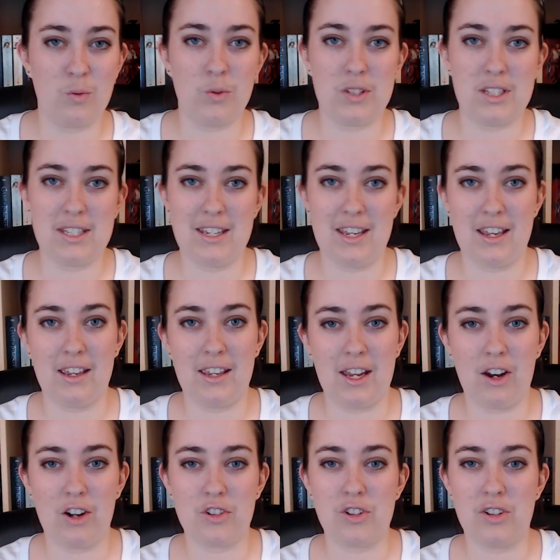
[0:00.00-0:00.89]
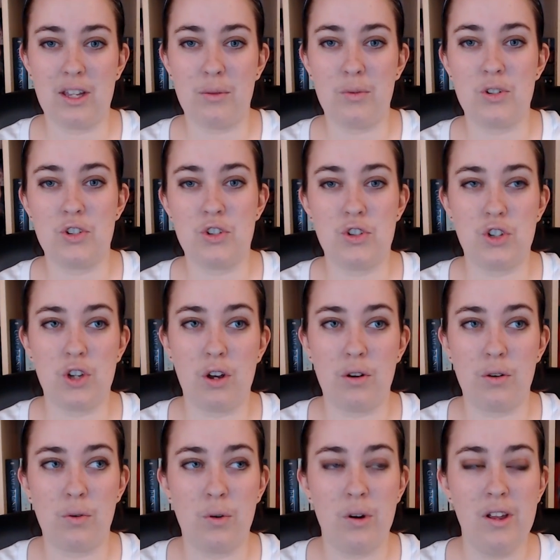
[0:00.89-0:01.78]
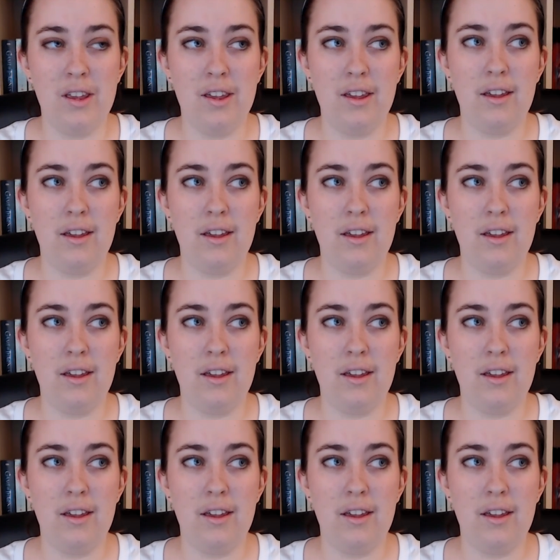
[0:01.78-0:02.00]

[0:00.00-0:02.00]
cool seeing a character that was so